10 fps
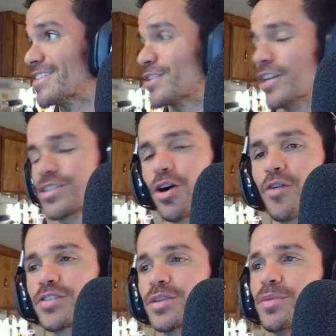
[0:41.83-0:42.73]
let's go
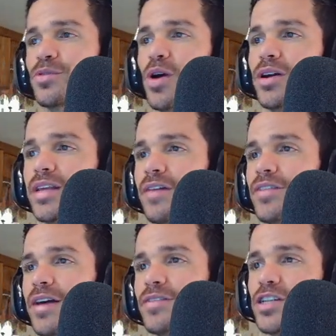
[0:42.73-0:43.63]
over some quality of
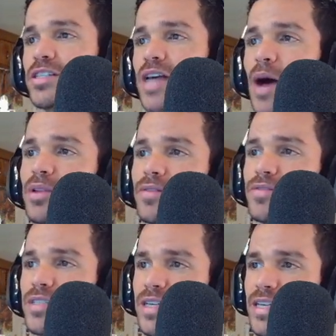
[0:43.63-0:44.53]
life changes I would love
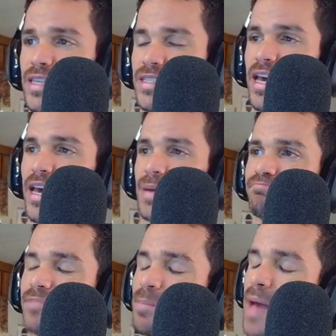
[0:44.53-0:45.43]
to see in this game.
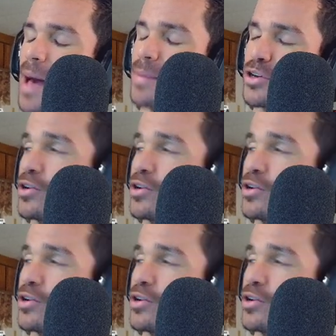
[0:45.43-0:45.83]
The maps are